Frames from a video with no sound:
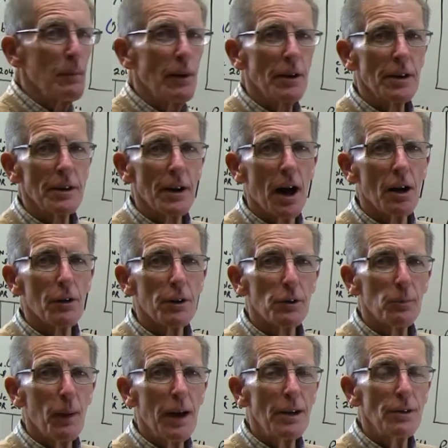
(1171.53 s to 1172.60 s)
million
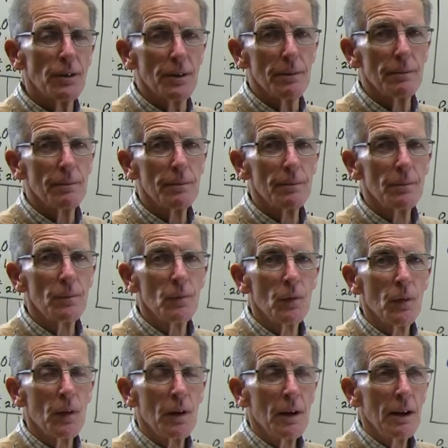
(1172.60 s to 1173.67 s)
expansion.
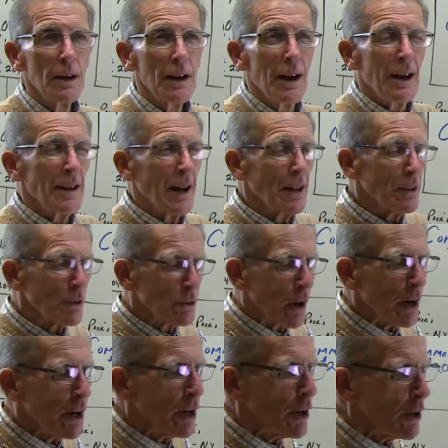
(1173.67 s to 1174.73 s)
Now there's a
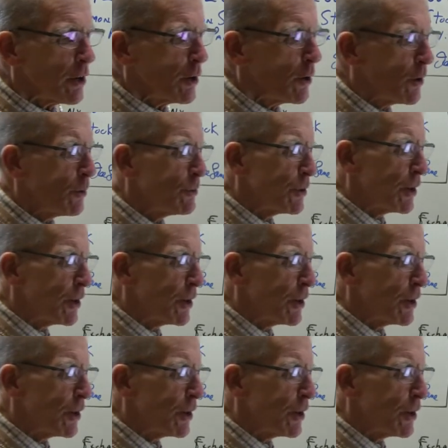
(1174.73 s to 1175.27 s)
huge,